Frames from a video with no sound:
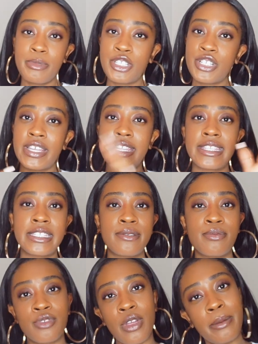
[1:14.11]
be sure to hit the
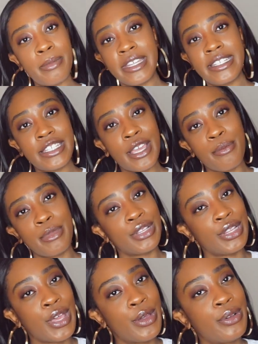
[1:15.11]
subscribe button down
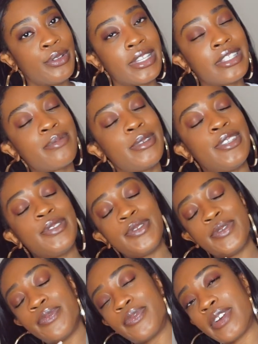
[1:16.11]
below. Let's be
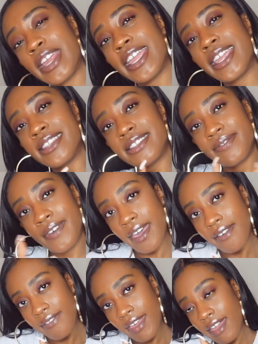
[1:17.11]
YouTube friends
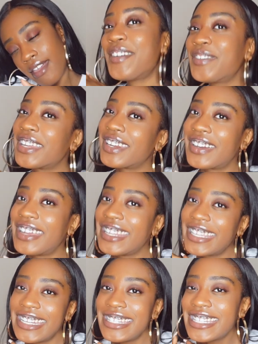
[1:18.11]
forever. And we're gonna go ahead
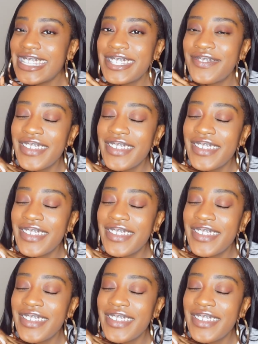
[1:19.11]
and get into this